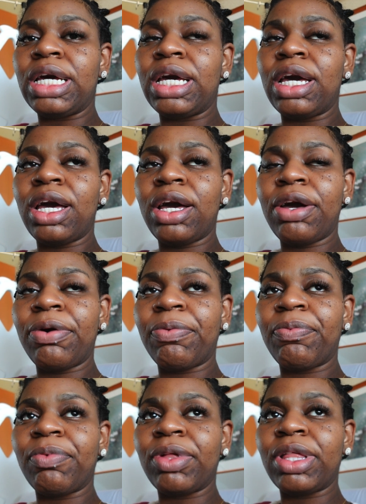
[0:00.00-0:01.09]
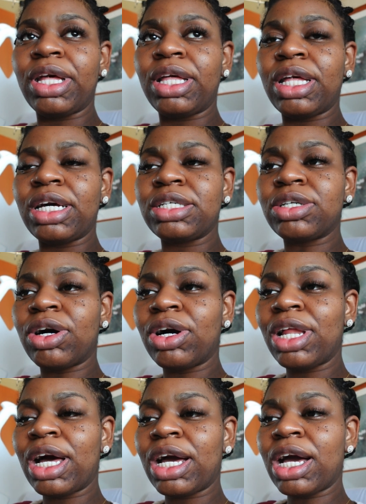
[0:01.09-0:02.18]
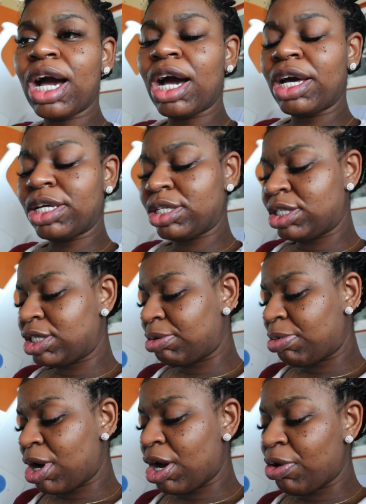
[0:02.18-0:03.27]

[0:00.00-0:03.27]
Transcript: yeah, I think that's all I got. So I'll probably